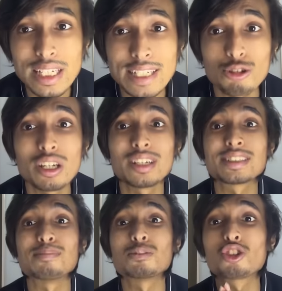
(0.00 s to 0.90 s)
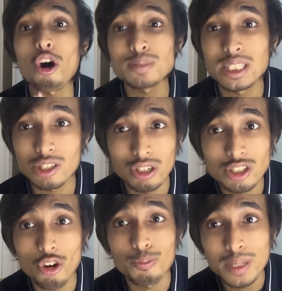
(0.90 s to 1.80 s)
get to hear some top secrets
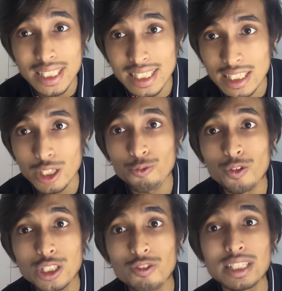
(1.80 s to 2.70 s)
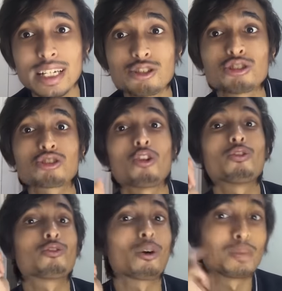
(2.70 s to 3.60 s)
of PTE, which will take your score
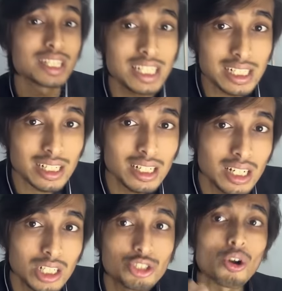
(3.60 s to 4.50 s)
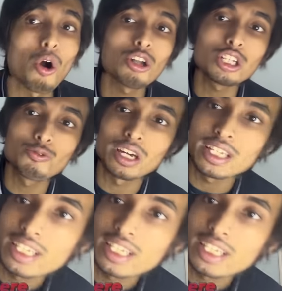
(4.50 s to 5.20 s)
from here to all the way